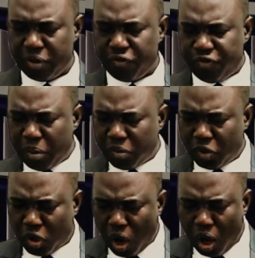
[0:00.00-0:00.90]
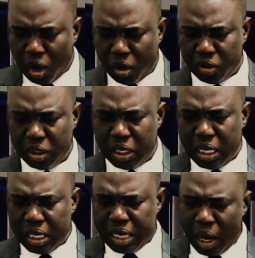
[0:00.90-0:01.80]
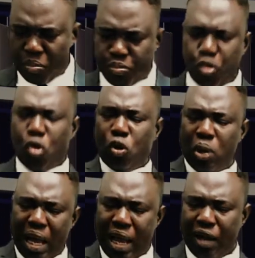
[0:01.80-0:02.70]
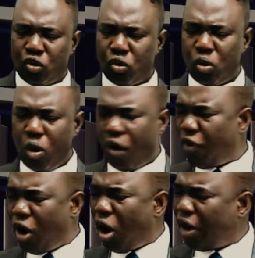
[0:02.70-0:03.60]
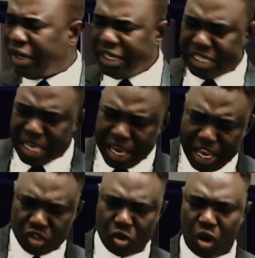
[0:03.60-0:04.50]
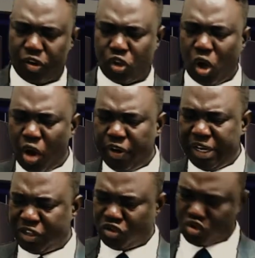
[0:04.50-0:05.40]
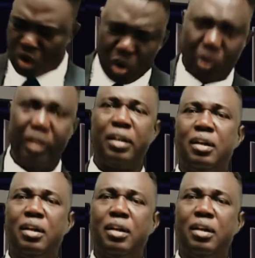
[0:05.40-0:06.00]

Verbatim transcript: from God can pull you out of all the years of toiling and struggling.